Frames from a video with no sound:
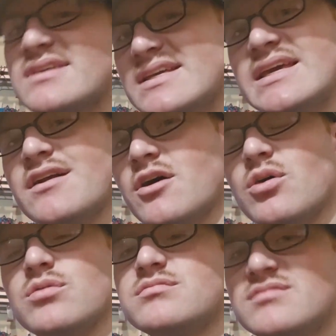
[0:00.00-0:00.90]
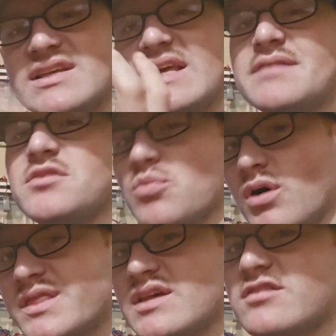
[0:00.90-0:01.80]
if you
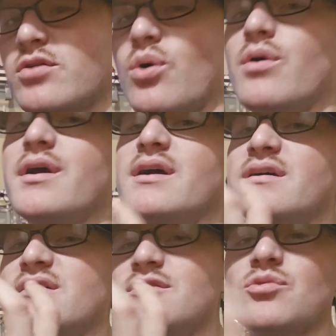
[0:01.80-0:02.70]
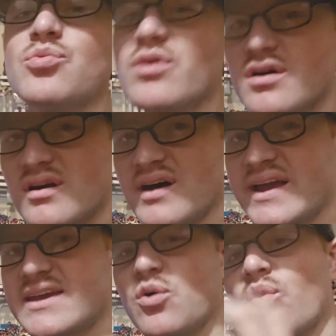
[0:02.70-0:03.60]
want this toy, you really
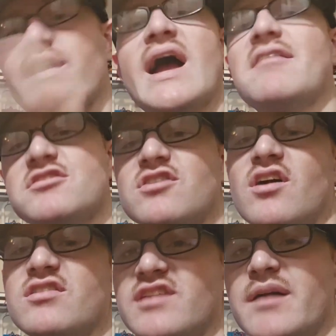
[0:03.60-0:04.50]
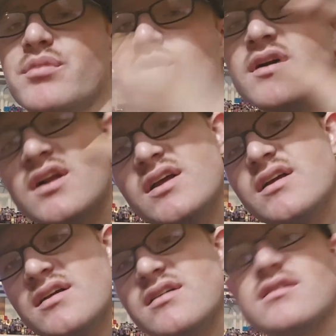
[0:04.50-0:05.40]
like it, or you have a Star Saber,
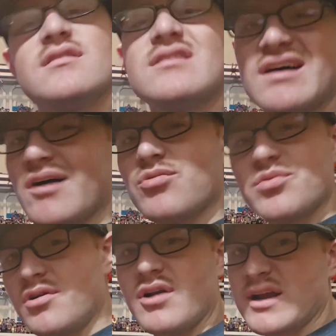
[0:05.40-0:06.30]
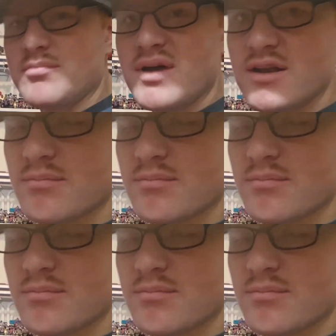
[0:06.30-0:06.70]
I would really recommend him.